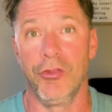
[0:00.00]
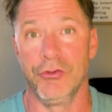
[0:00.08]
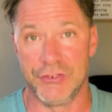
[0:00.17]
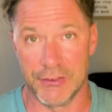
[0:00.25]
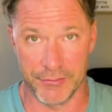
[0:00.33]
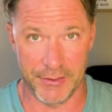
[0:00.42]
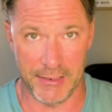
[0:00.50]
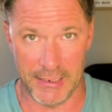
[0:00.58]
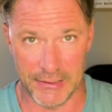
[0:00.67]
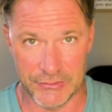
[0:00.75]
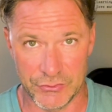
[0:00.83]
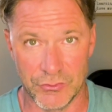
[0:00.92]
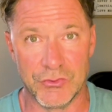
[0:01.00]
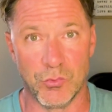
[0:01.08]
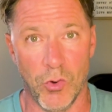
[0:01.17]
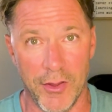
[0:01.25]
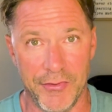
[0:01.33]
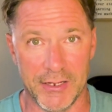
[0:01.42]
those different things. So it's
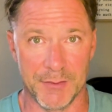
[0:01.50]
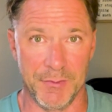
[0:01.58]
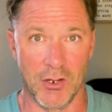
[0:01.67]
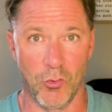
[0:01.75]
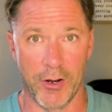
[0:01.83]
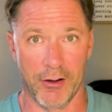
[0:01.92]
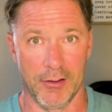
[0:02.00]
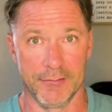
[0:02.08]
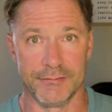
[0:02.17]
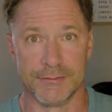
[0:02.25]
one thing to be aware of.